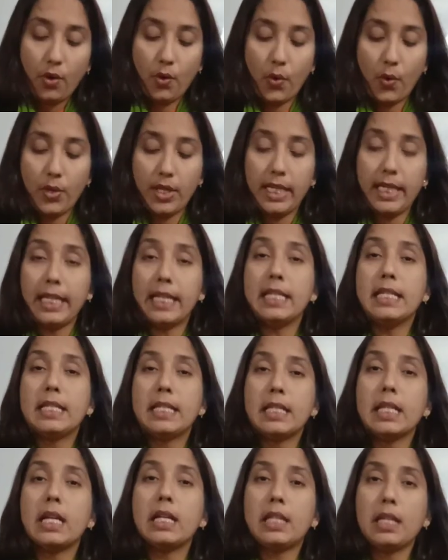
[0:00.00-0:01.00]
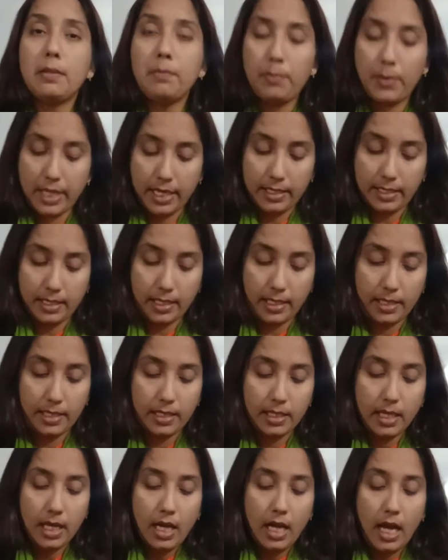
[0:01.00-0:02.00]
only in certain places
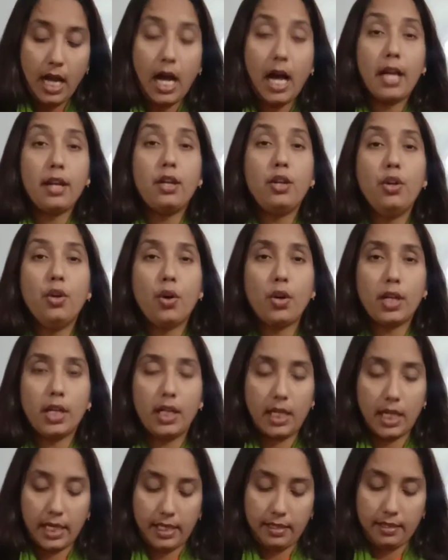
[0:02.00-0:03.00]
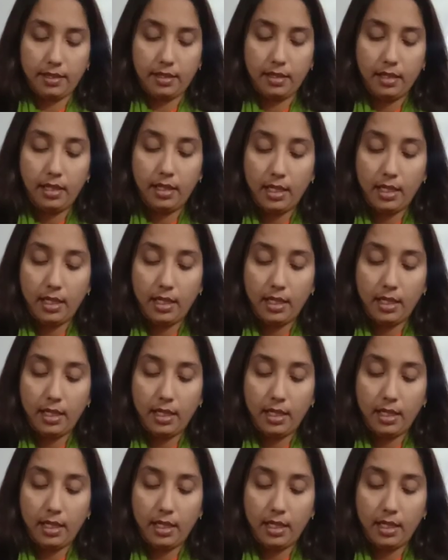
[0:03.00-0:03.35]
are localized,